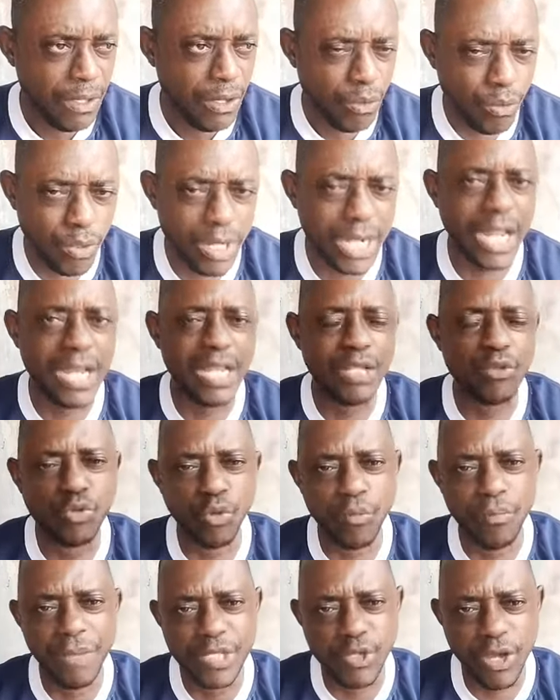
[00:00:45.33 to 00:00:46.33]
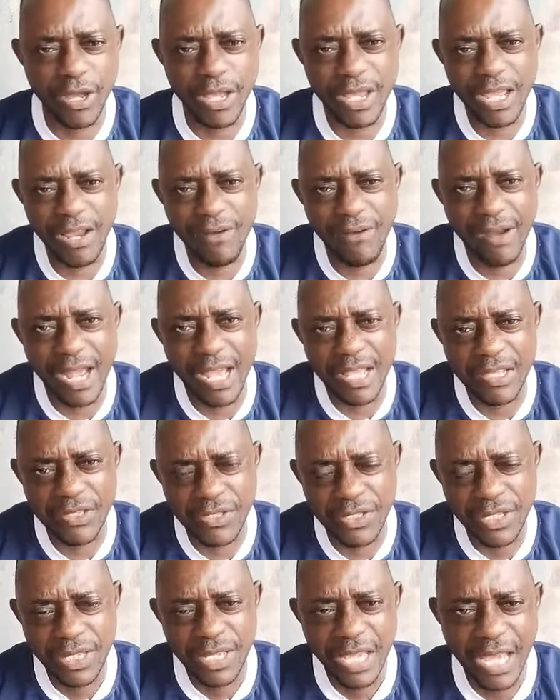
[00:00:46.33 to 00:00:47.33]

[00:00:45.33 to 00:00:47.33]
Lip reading: What are the two major areas?